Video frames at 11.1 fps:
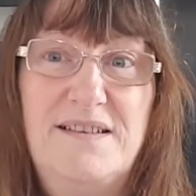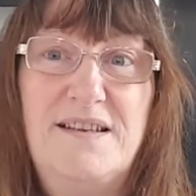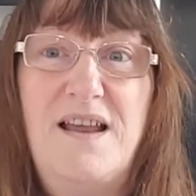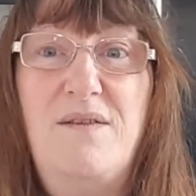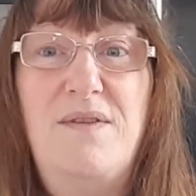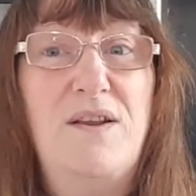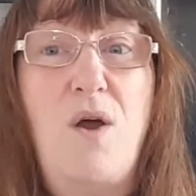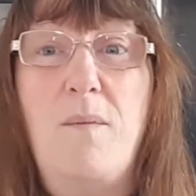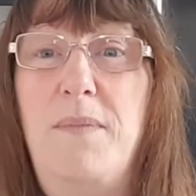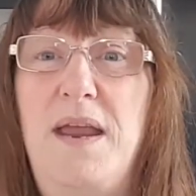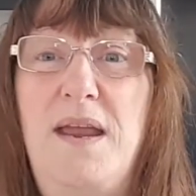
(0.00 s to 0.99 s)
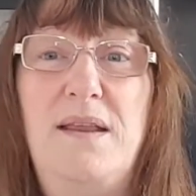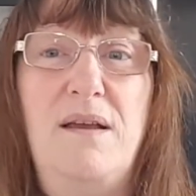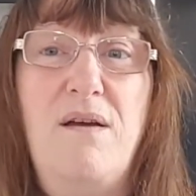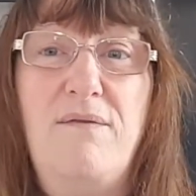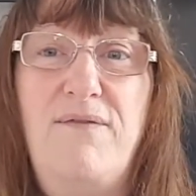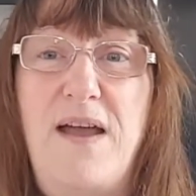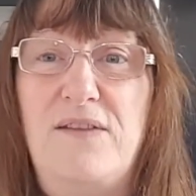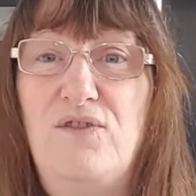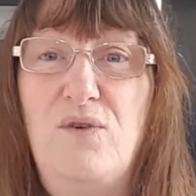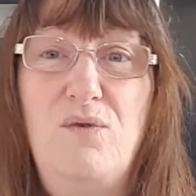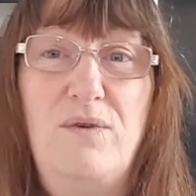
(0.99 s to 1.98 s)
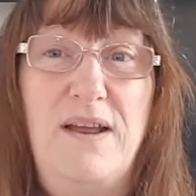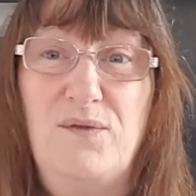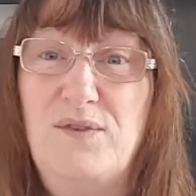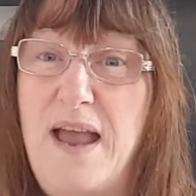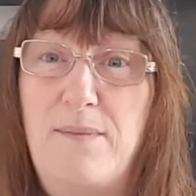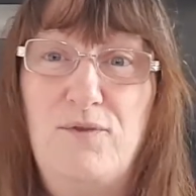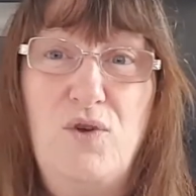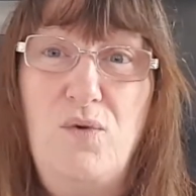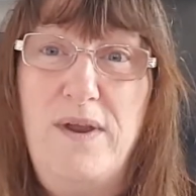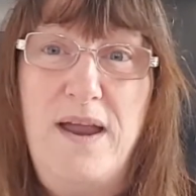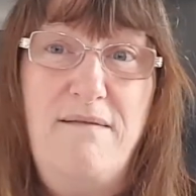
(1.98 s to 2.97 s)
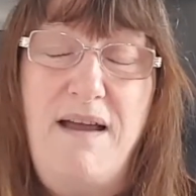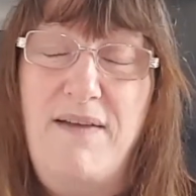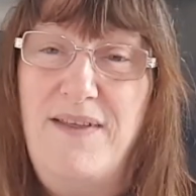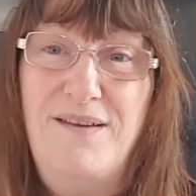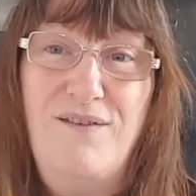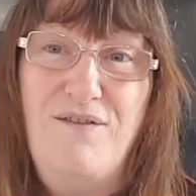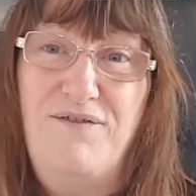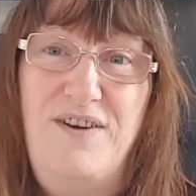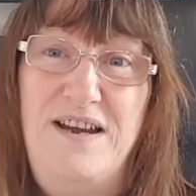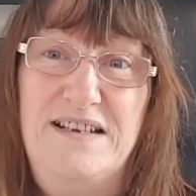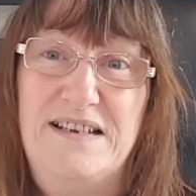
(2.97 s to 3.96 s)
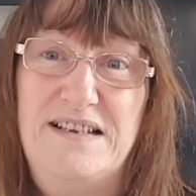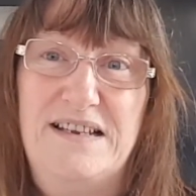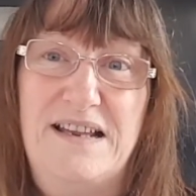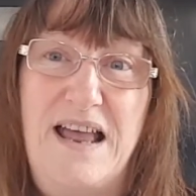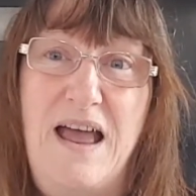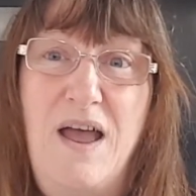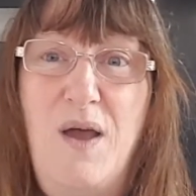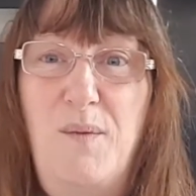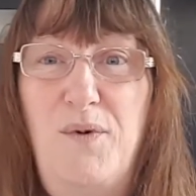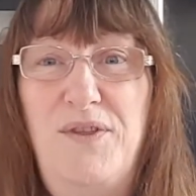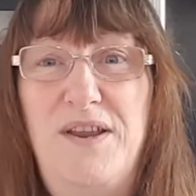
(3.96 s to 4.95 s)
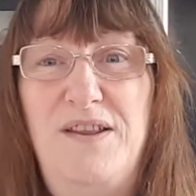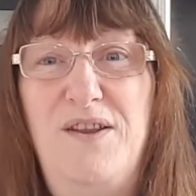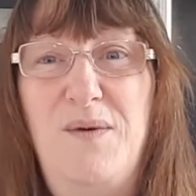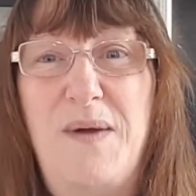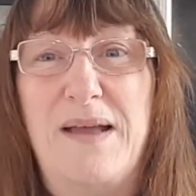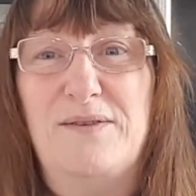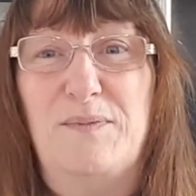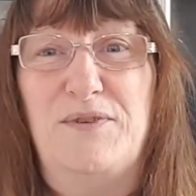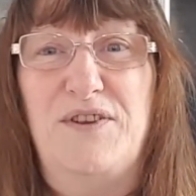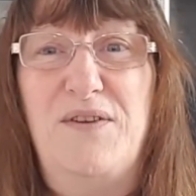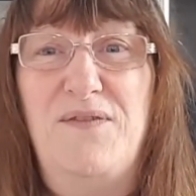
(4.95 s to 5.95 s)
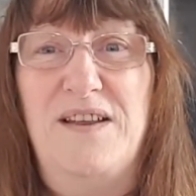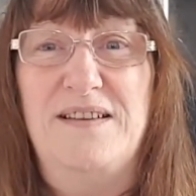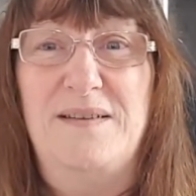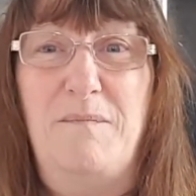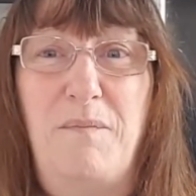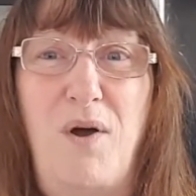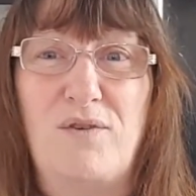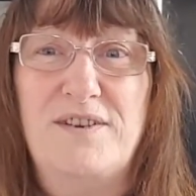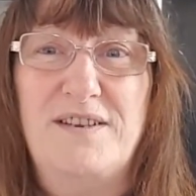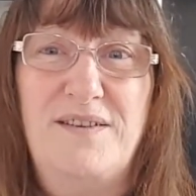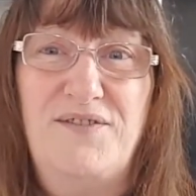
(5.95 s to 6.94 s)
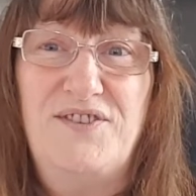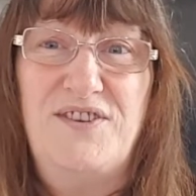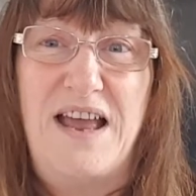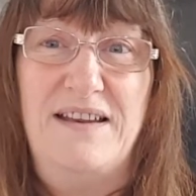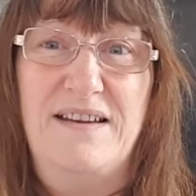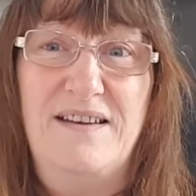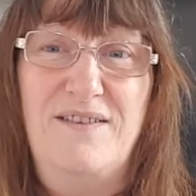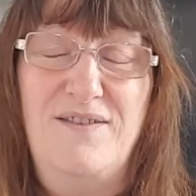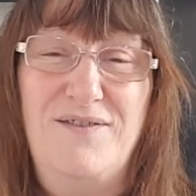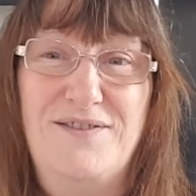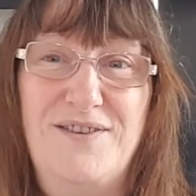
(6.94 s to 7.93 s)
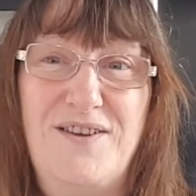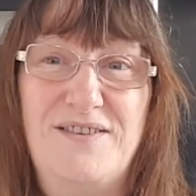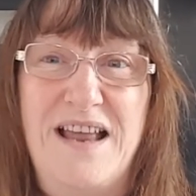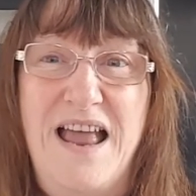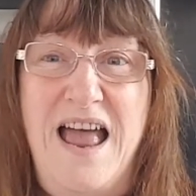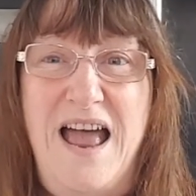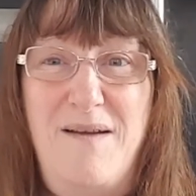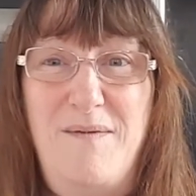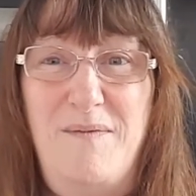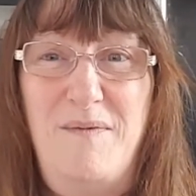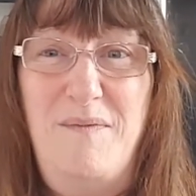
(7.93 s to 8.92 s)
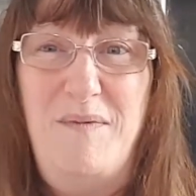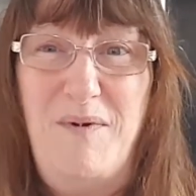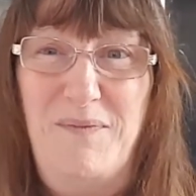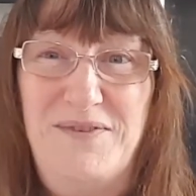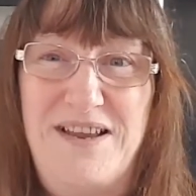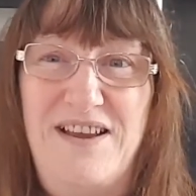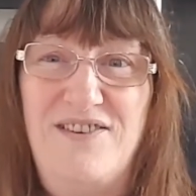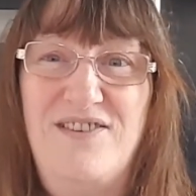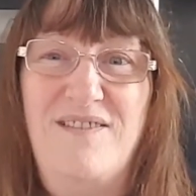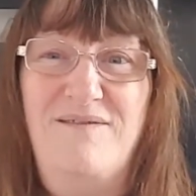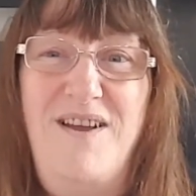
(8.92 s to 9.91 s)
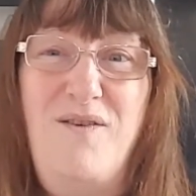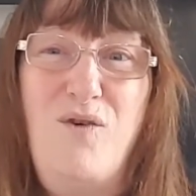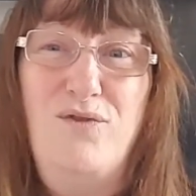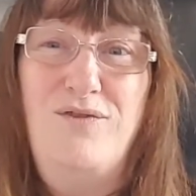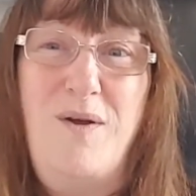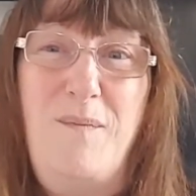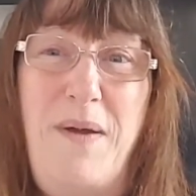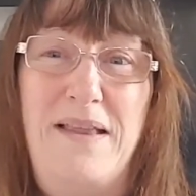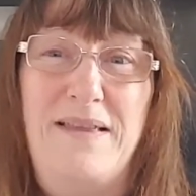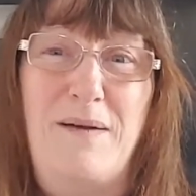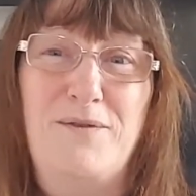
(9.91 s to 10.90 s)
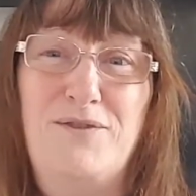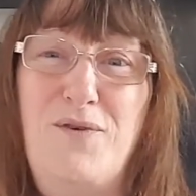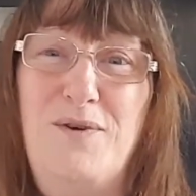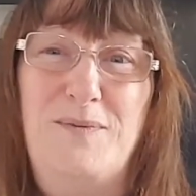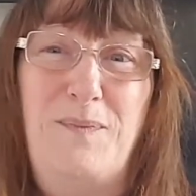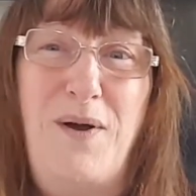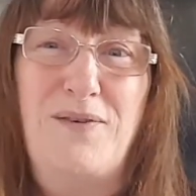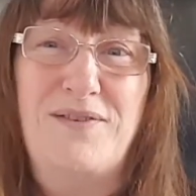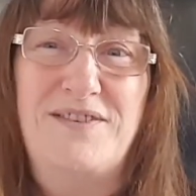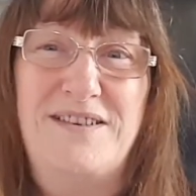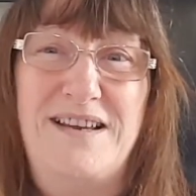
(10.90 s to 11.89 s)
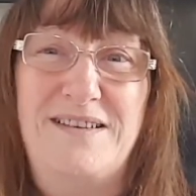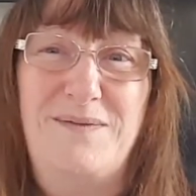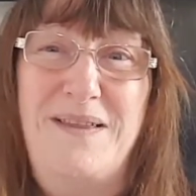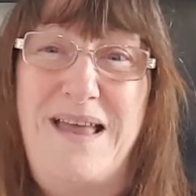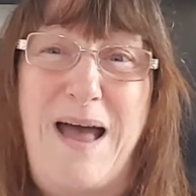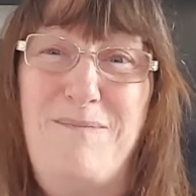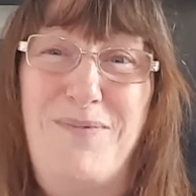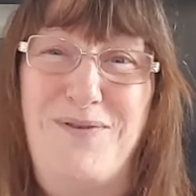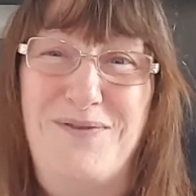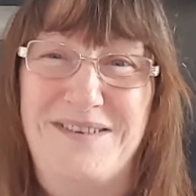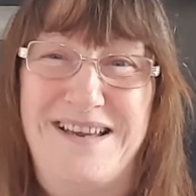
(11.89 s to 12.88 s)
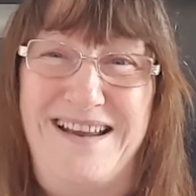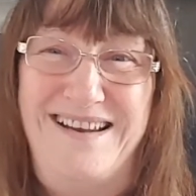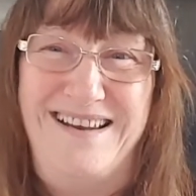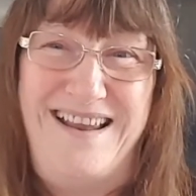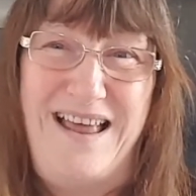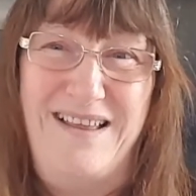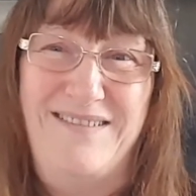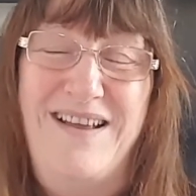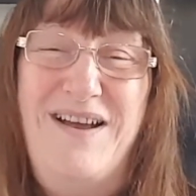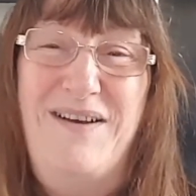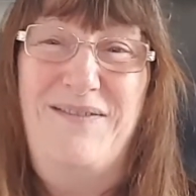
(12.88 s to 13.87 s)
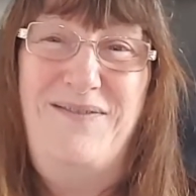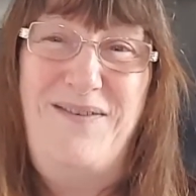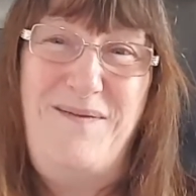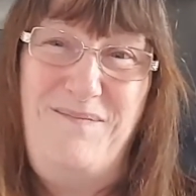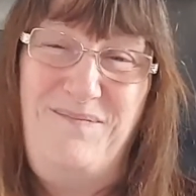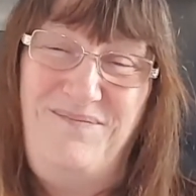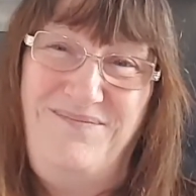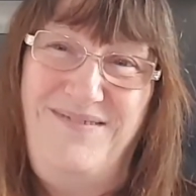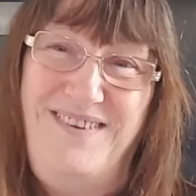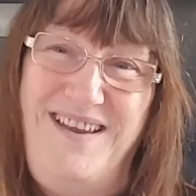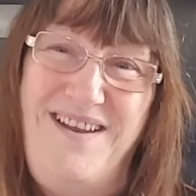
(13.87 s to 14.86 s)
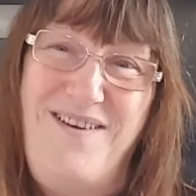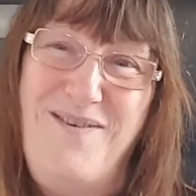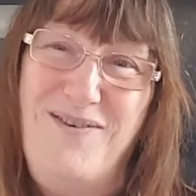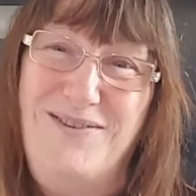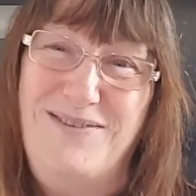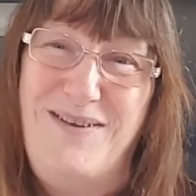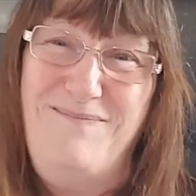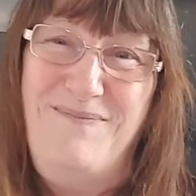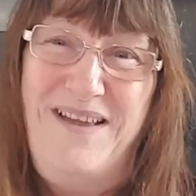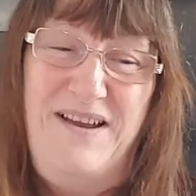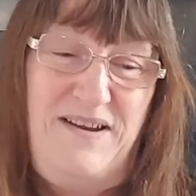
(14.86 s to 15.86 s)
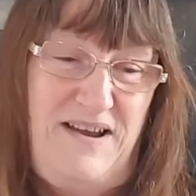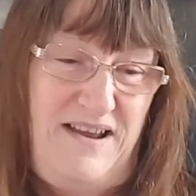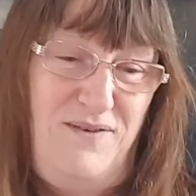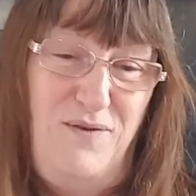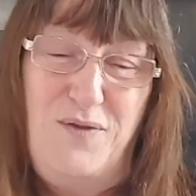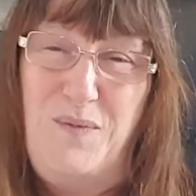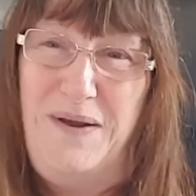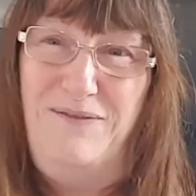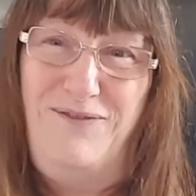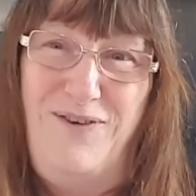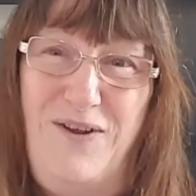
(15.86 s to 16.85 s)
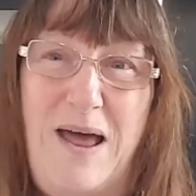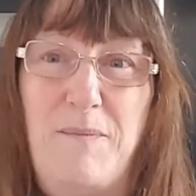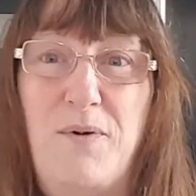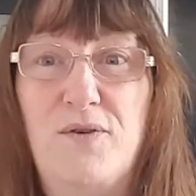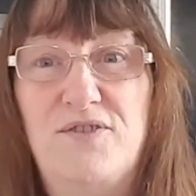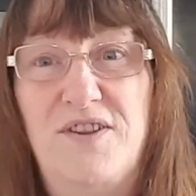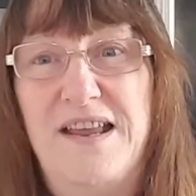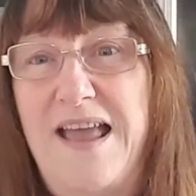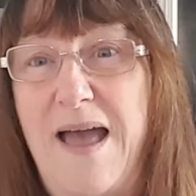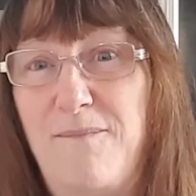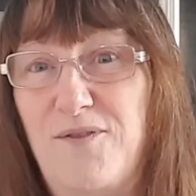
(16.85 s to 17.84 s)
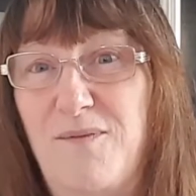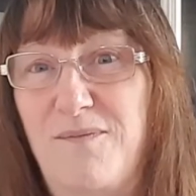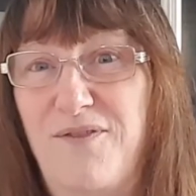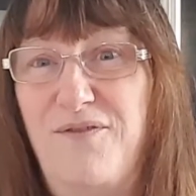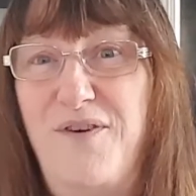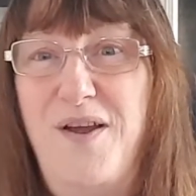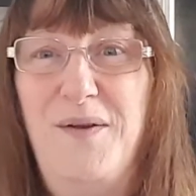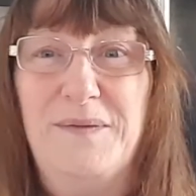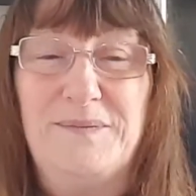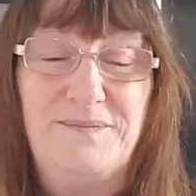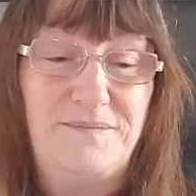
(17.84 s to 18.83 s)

So they've got meat, they've got veg, all, it was kept all year round. They haven't got freezers and that, but they knew how to preserve things in boxes of sand and all sorts. I remember my mum saying under her bed there was always boxes with apples in that from, you know, autumn, and all the windfall apples, and they kept them through.